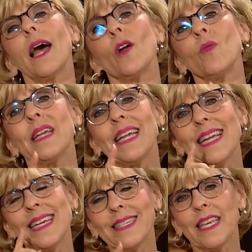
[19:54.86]
not only
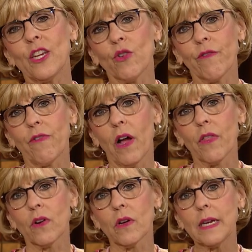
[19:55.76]
is He your
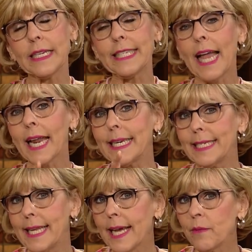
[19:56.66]
Father, He's not a
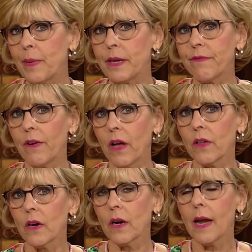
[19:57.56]
deadbeat
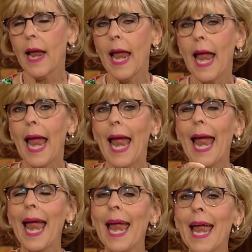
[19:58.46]
Father,
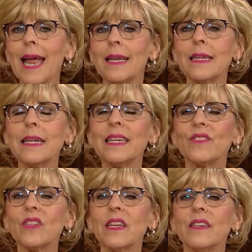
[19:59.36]
and
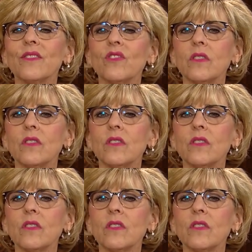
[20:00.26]
it's His